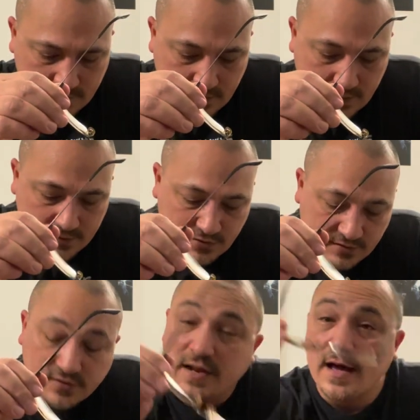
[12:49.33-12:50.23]
Actually,
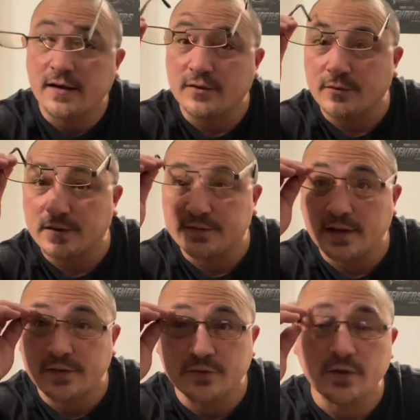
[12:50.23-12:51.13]
it's not glue that's
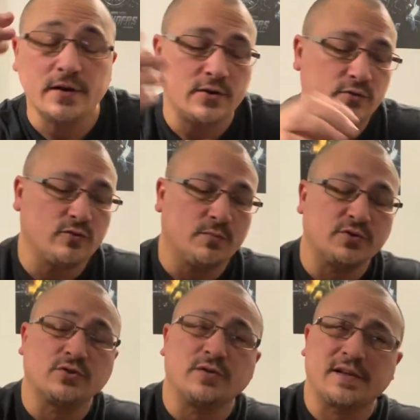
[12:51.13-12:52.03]
out there. So I didn't use too
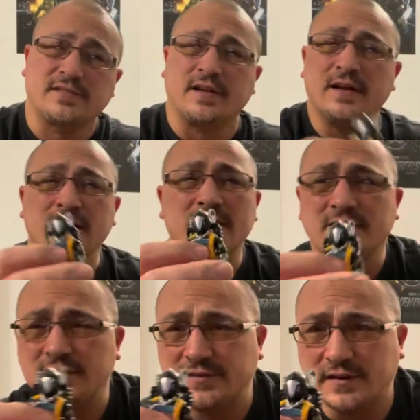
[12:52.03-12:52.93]
much glue. Like I said,
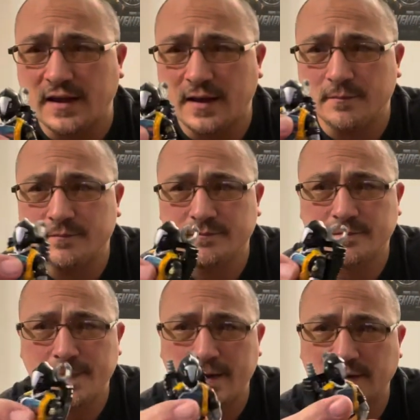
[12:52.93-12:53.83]
just a dab.
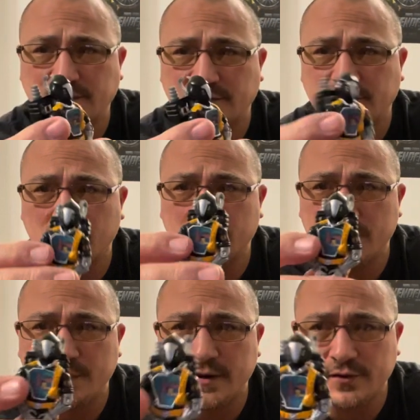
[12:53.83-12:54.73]
And that is just a silver that
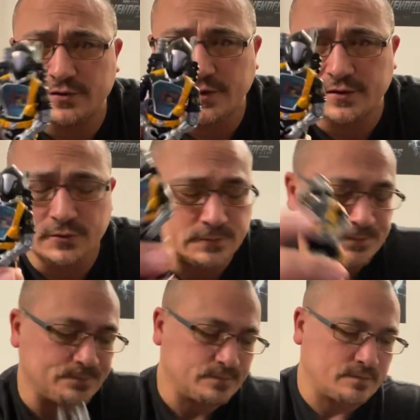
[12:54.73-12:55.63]
made it look like glue.
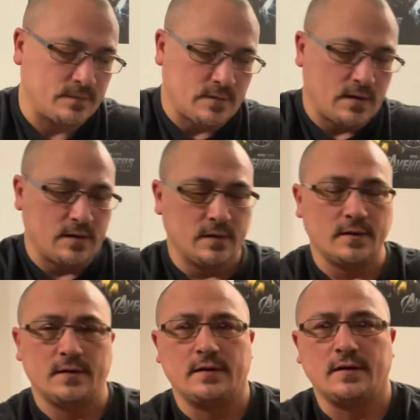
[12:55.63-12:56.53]

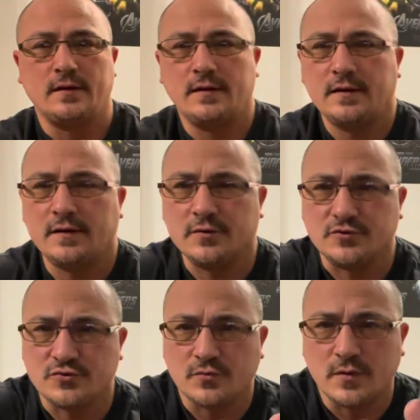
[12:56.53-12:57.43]
And here's
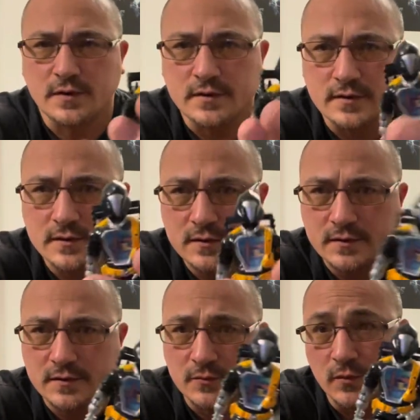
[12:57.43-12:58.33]
the one.
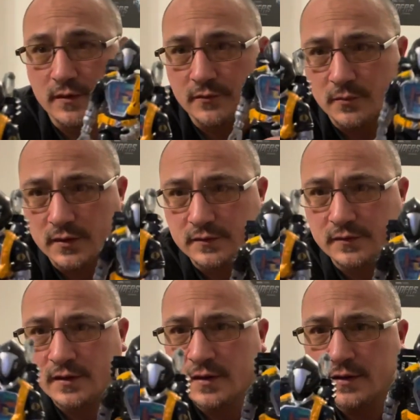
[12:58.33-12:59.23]
One of the ones.
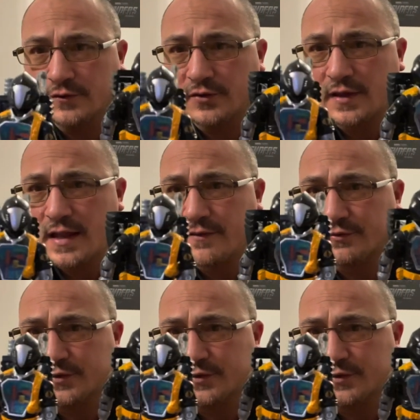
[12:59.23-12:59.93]
So you can't even